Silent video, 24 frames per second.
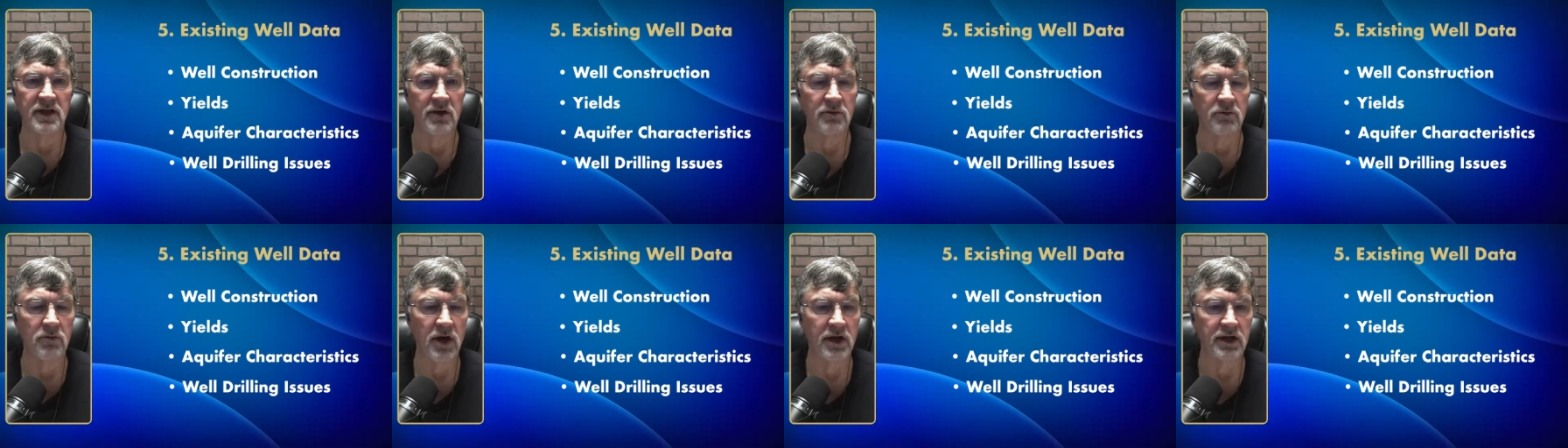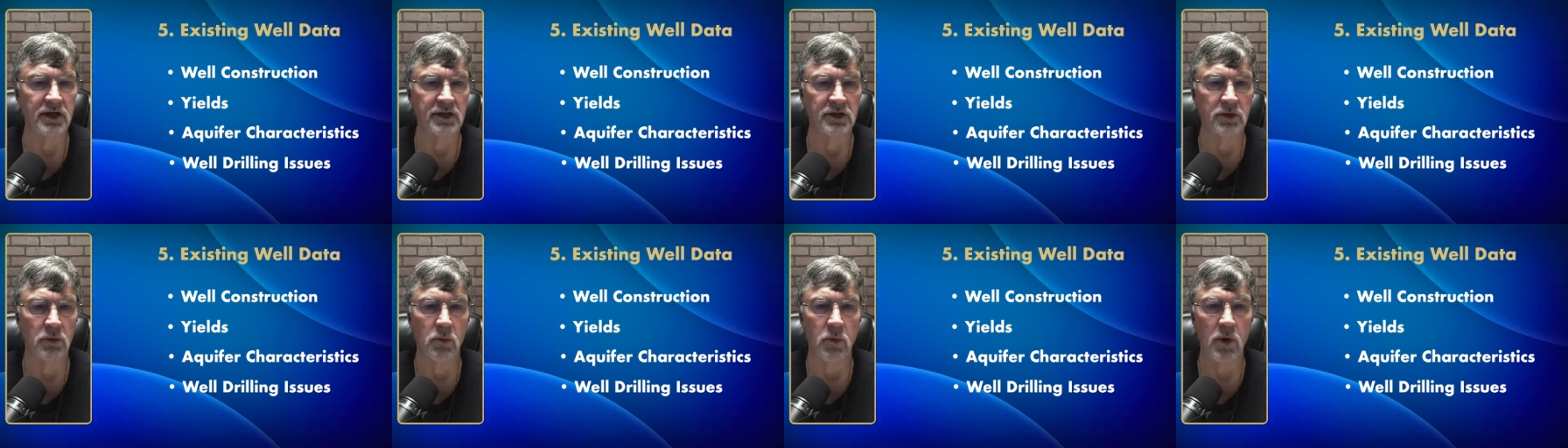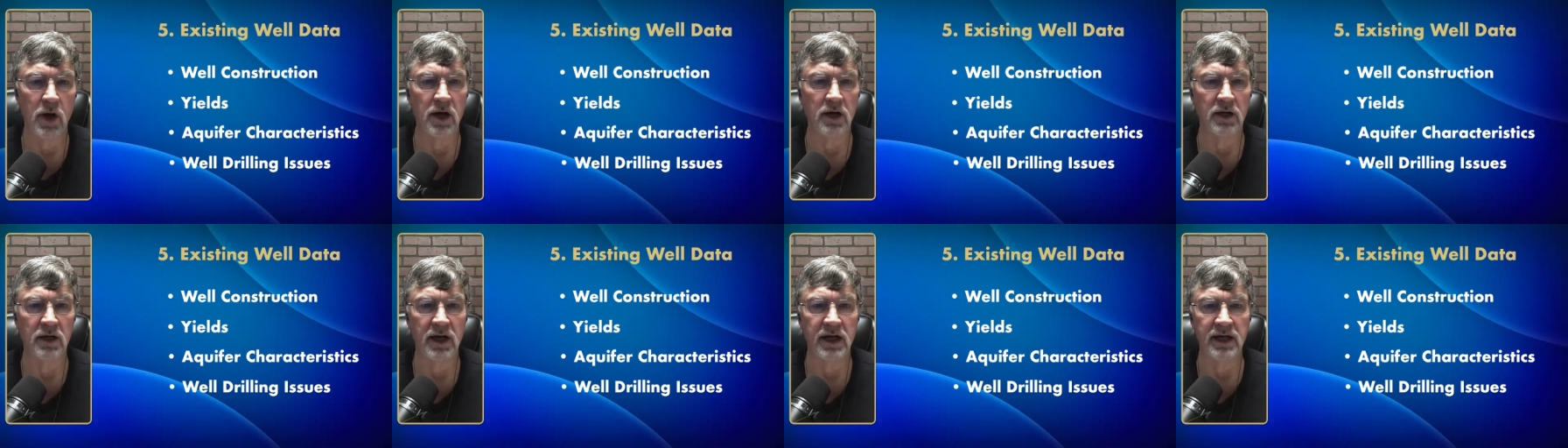Did they run
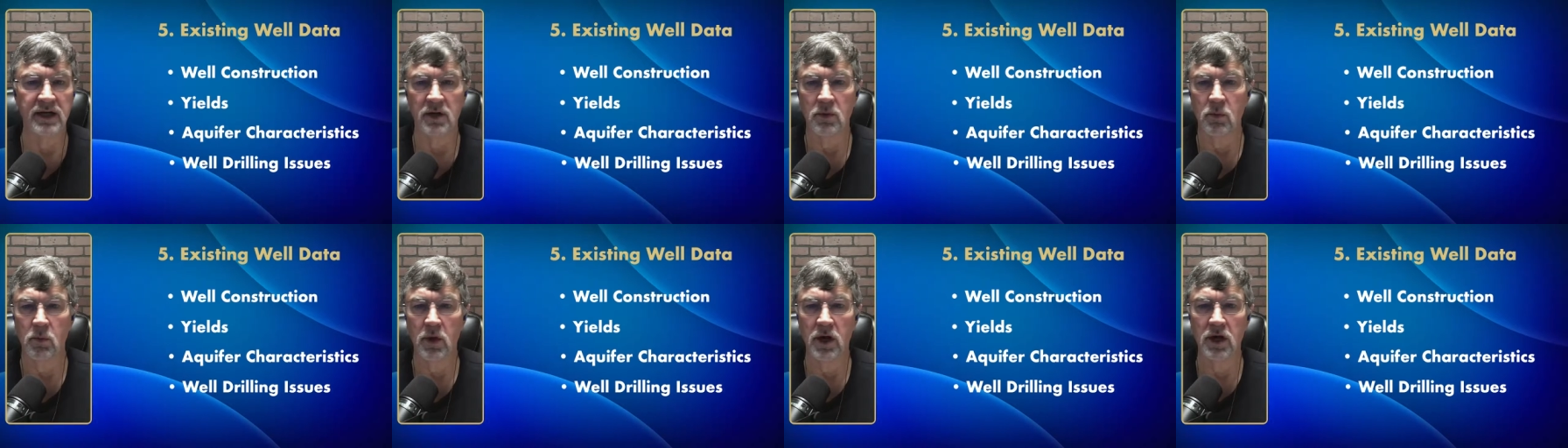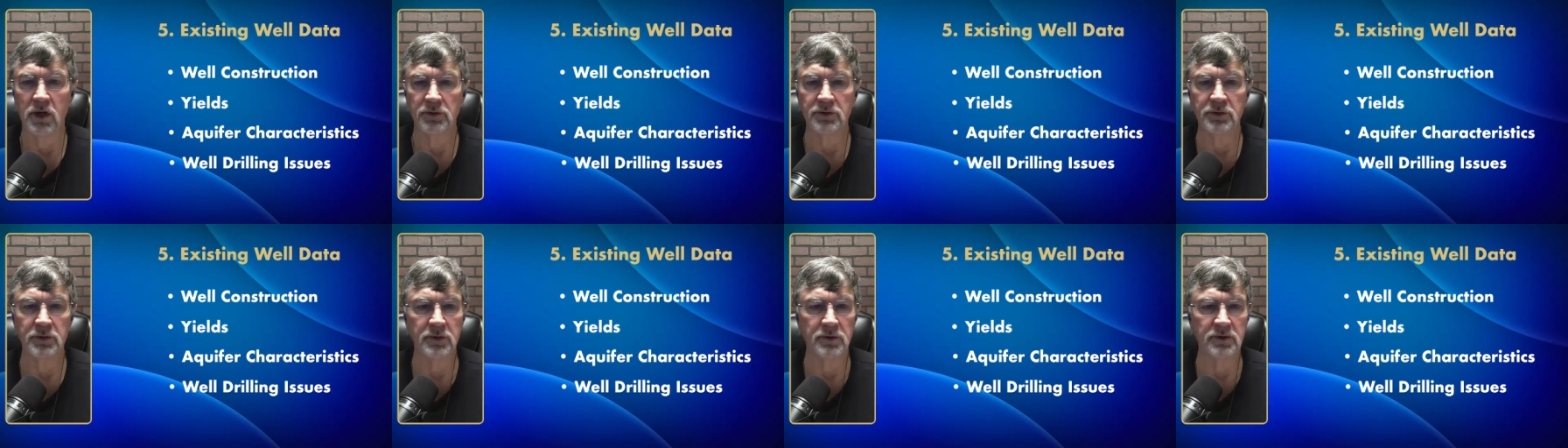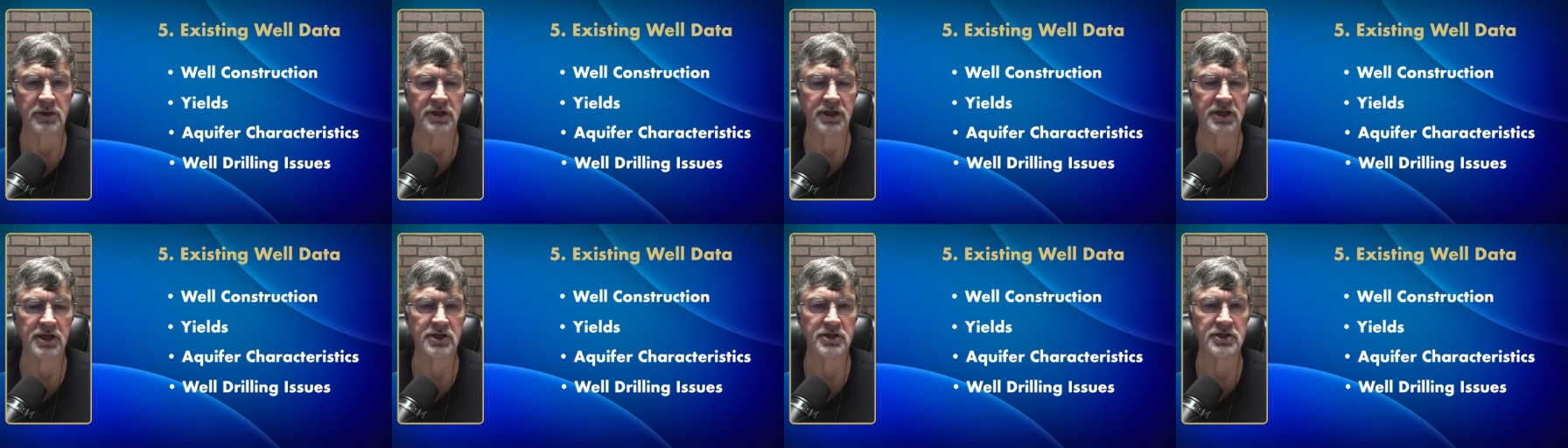into any well
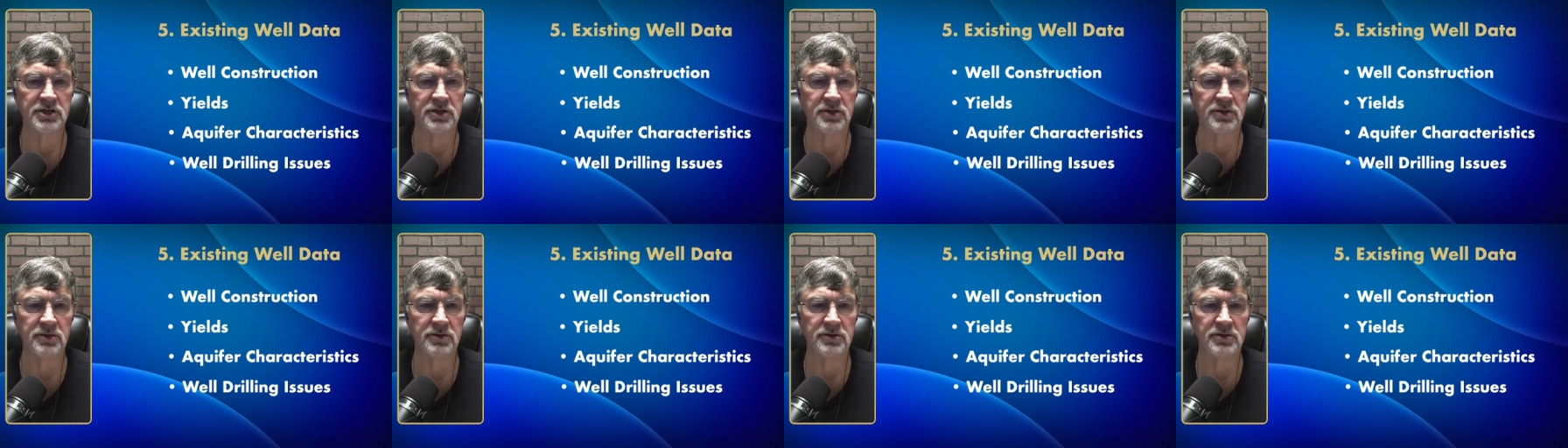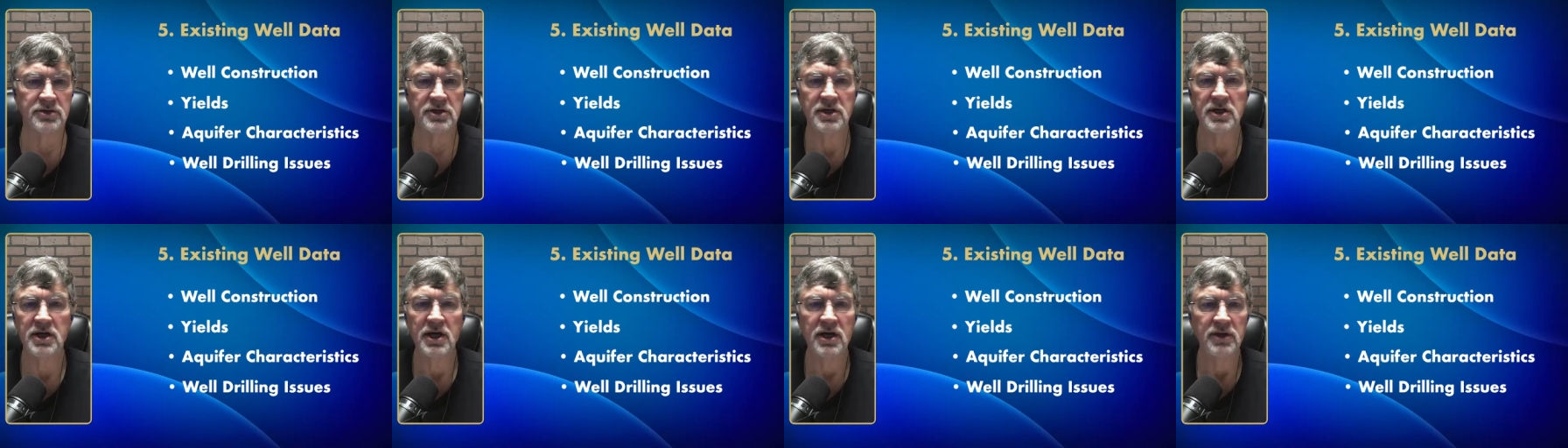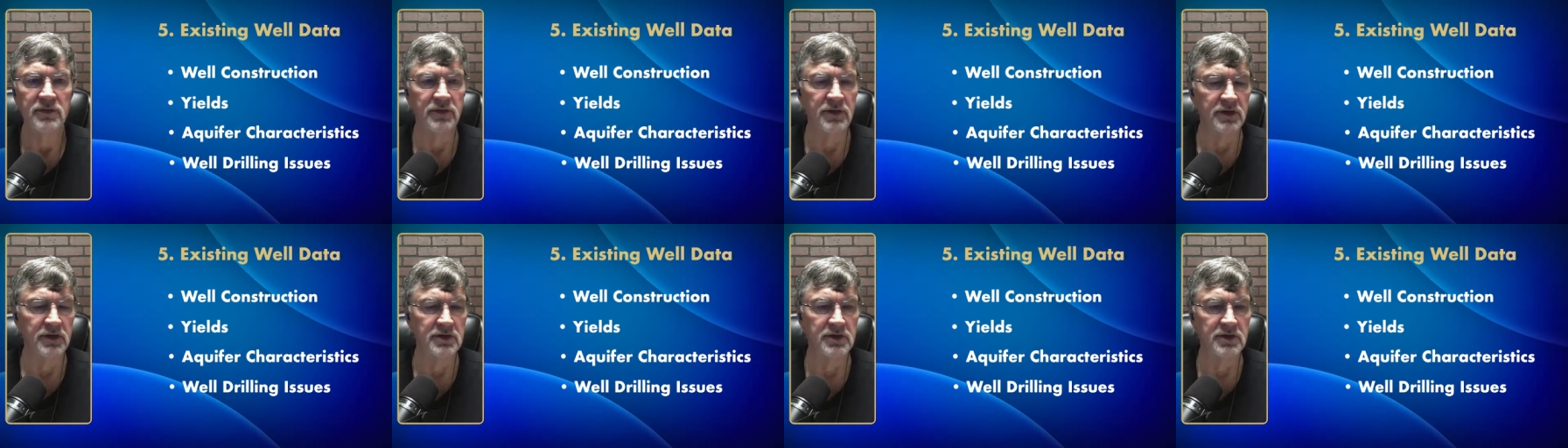drilling issues